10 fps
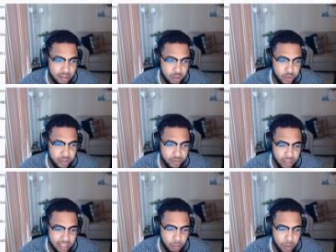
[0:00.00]
So if we even look
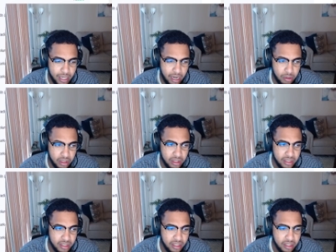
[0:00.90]
at the one hour,
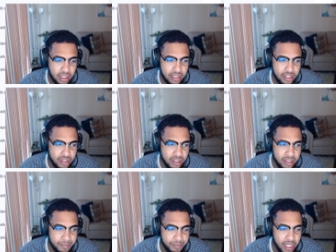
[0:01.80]
look at this.
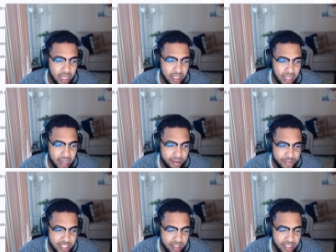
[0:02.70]
A lot of
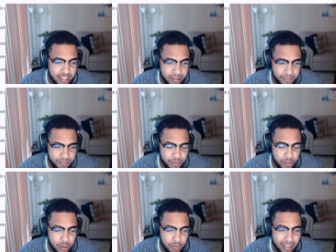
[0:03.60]
selling
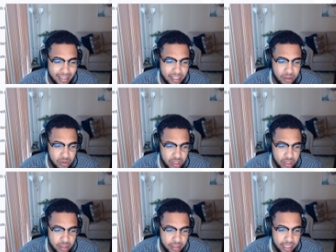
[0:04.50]
with the red candles,
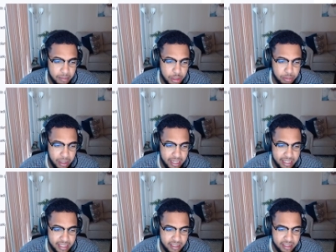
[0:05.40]
not much
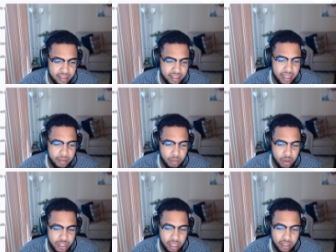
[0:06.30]
buying, and more
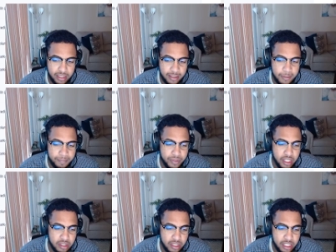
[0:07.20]
selling.
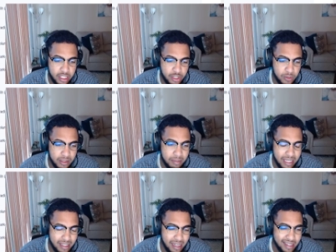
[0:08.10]
So this could truly be a
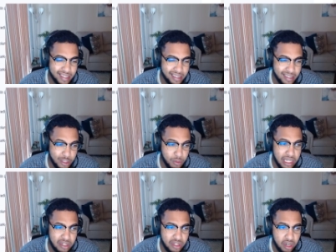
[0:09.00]
sign that these
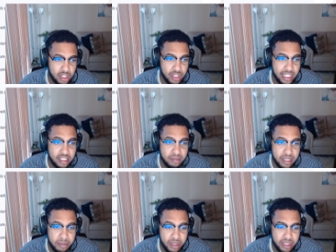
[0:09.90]
whales are trying to
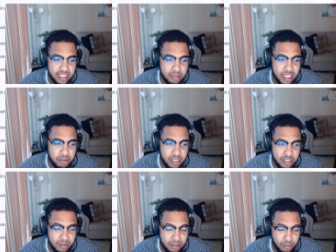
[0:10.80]
manipulate, especially when we
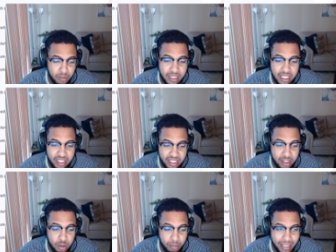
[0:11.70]
see, when we see
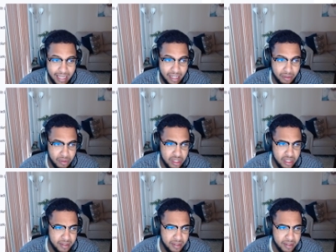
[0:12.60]
single big candles.